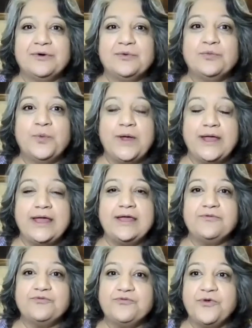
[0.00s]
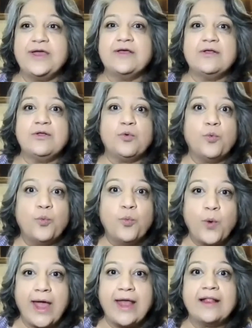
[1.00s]
we feel
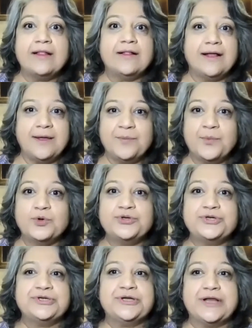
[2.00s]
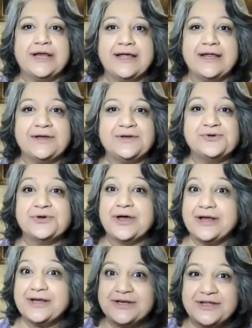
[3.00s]
well emotionally to
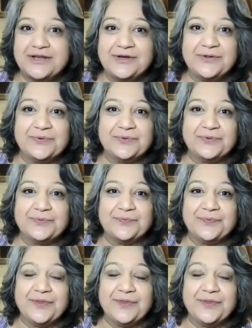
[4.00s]
continue